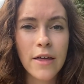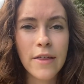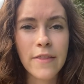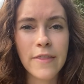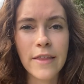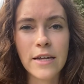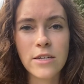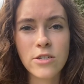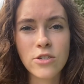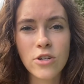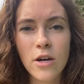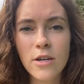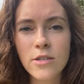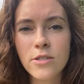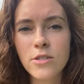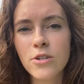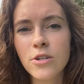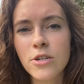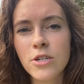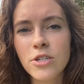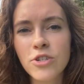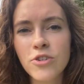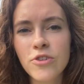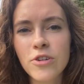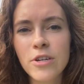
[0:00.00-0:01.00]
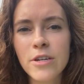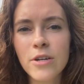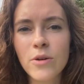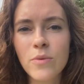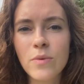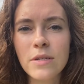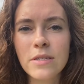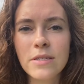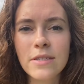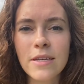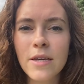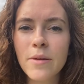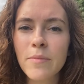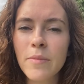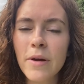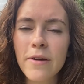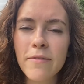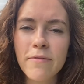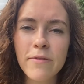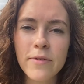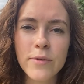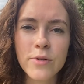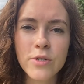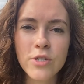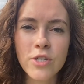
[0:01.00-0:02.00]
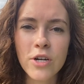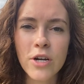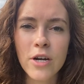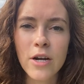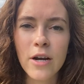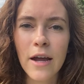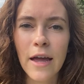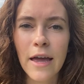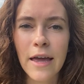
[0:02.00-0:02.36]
that jaw surgery was in my future,